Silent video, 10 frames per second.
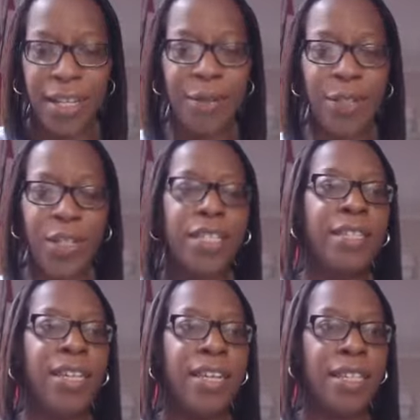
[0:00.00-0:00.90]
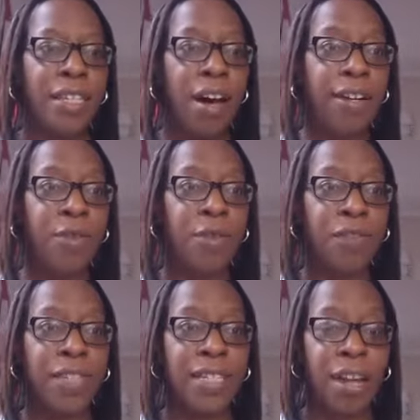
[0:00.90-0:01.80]
So as you can see, the title of
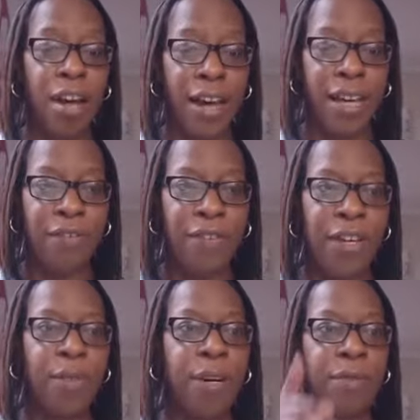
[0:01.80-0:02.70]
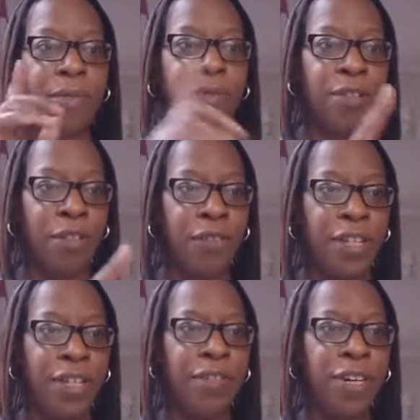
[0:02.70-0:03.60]
this live, well, not if you're
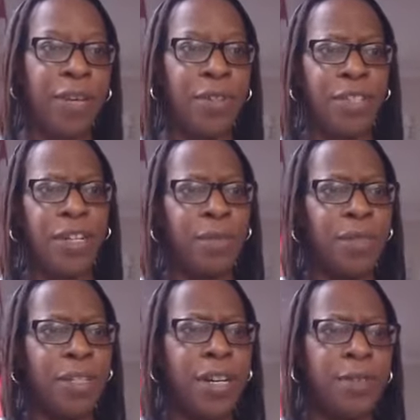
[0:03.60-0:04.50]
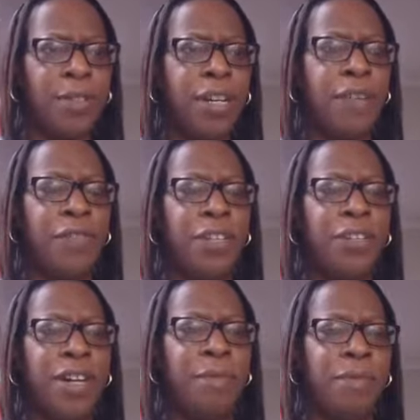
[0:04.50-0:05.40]
on Instagram, because you can't put titles on your live on
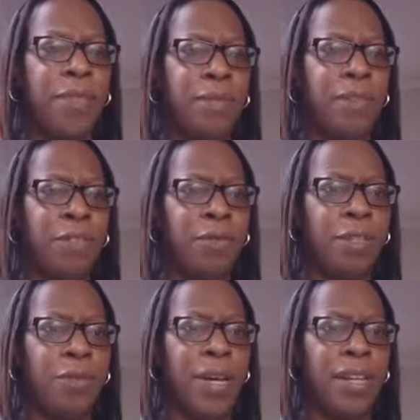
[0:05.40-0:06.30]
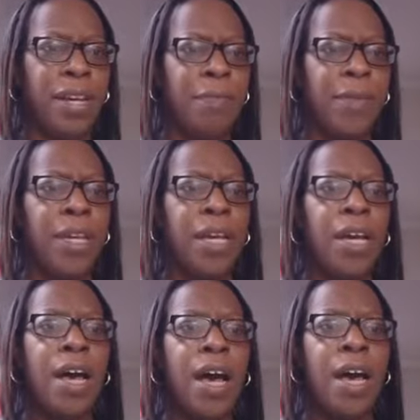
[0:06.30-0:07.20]
Instagram. We have to talk to them about
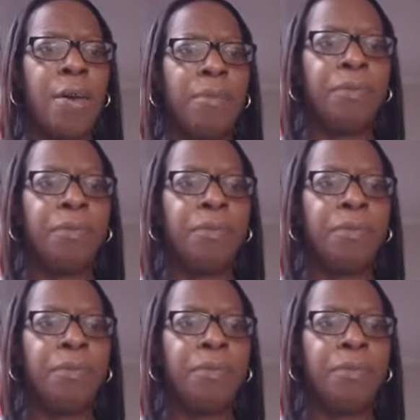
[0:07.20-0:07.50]
that.